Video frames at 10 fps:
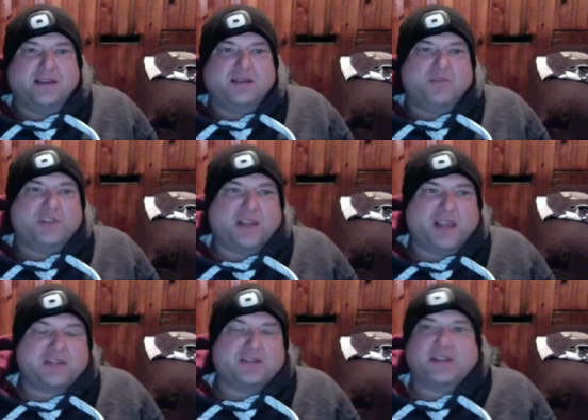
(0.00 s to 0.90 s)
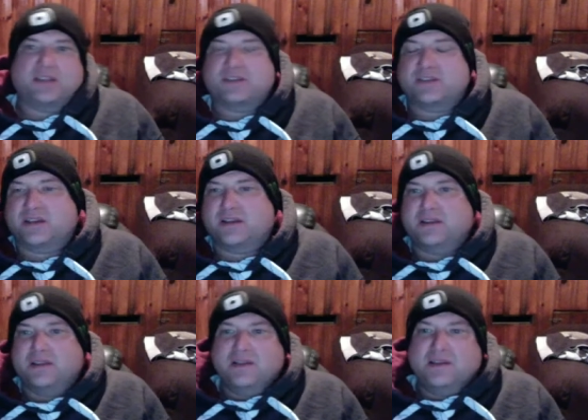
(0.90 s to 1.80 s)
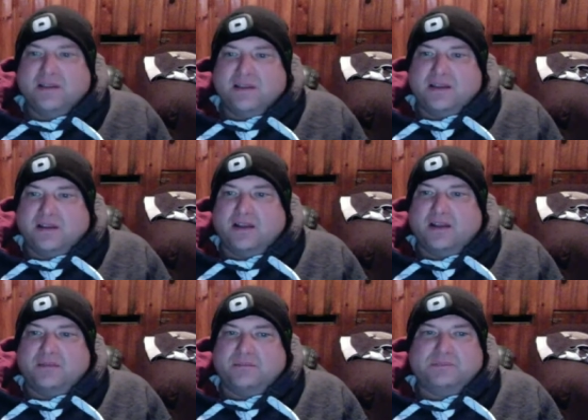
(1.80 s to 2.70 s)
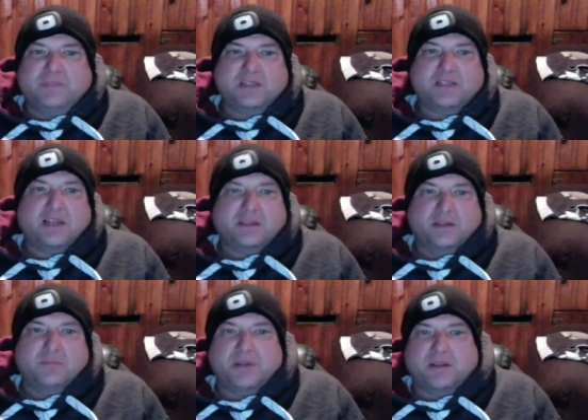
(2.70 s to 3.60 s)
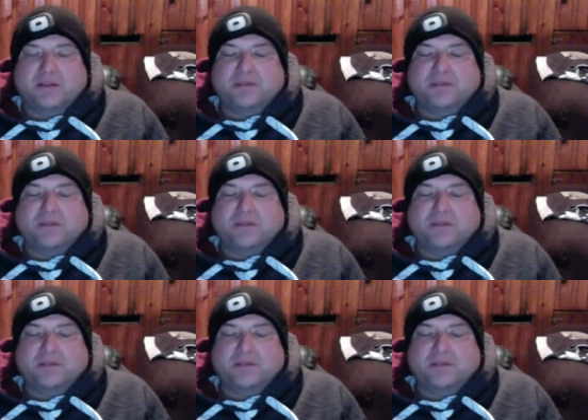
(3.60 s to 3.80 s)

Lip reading: which I actually considered, does get a little bit of